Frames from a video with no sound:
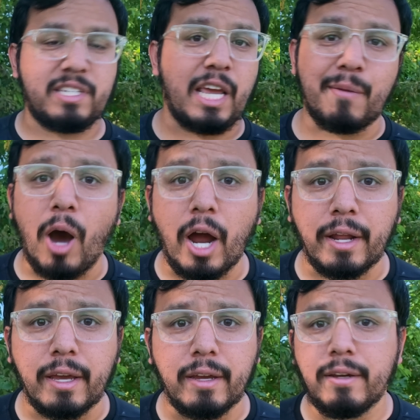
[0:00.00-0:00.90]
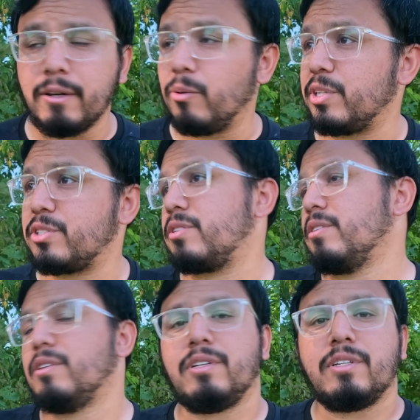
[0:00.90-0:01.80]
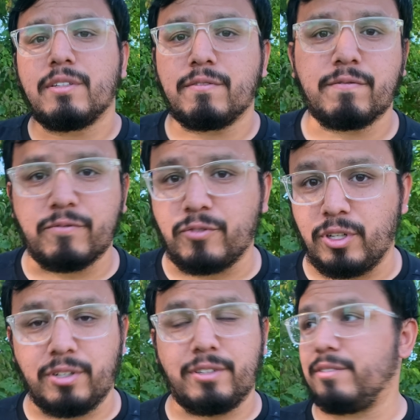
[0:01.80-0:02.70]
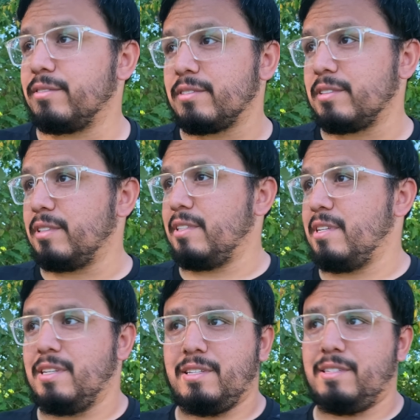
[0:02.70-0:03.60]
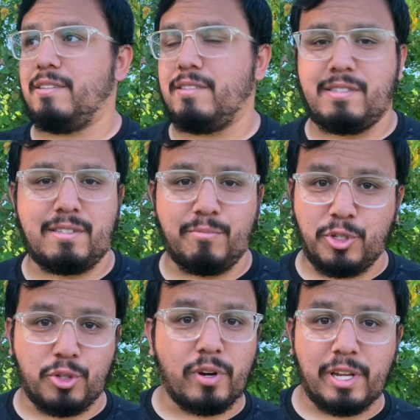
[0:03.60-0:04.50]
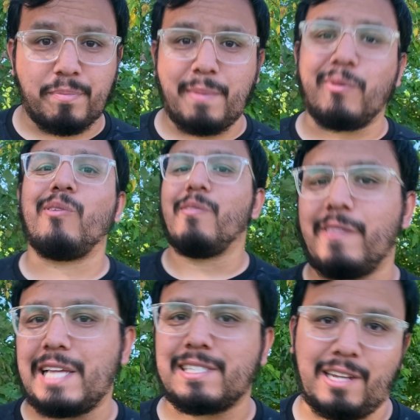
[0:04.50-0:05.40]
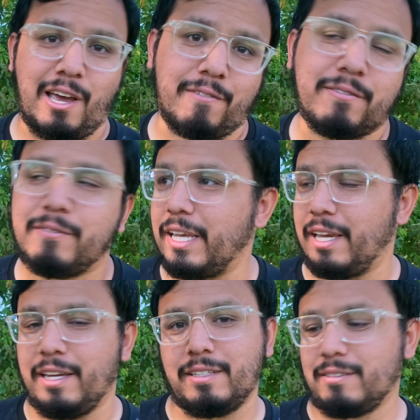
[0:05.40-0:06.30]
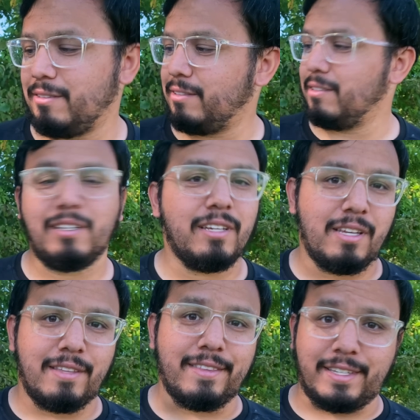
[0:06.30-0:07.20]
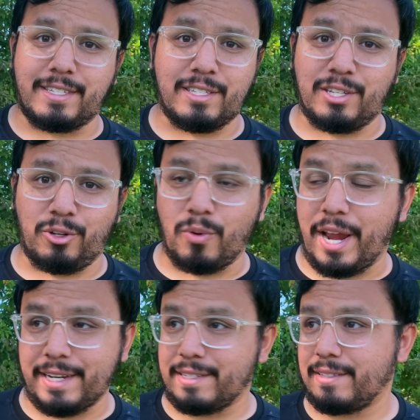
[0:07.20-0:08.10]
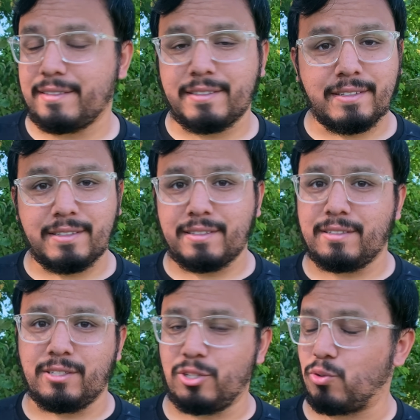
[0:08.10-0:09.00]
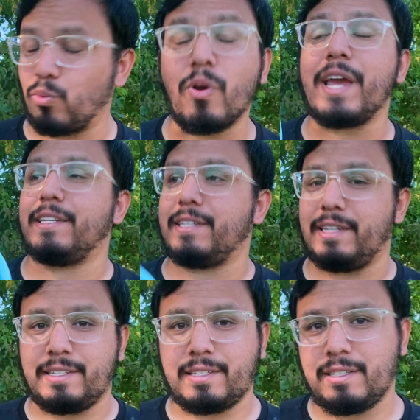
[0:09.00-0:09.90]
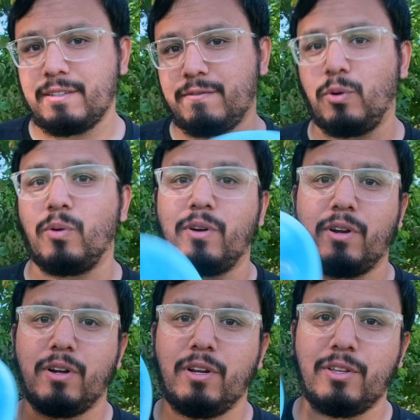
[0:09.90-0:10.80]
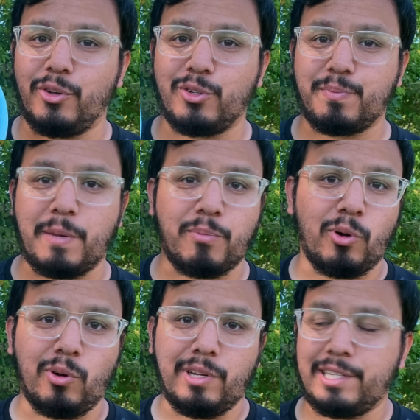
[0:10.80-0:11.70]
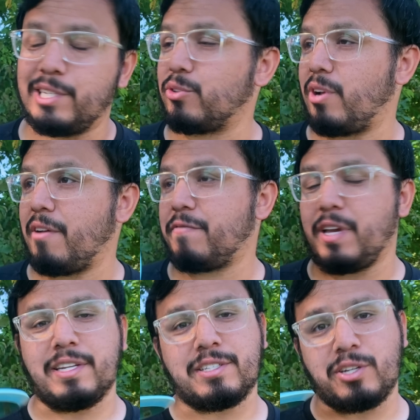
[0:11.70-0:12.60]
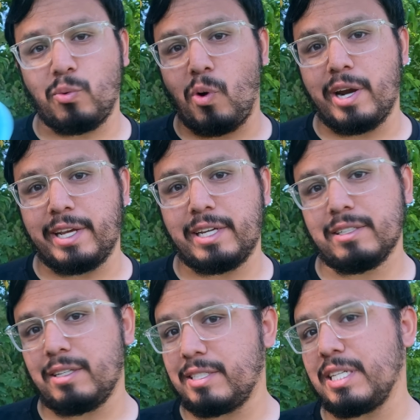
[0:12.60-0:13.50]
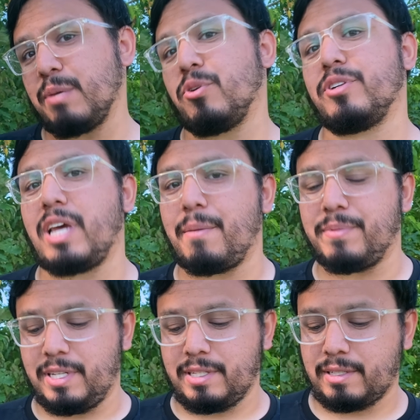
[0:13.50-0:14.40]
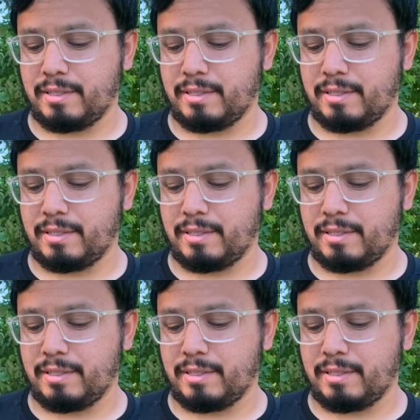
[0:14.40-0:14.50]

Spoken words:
name on it, which for the majority of people, that's enough. And this is a great disc for those people and Discraft fans that are wanting a Teebird type disc.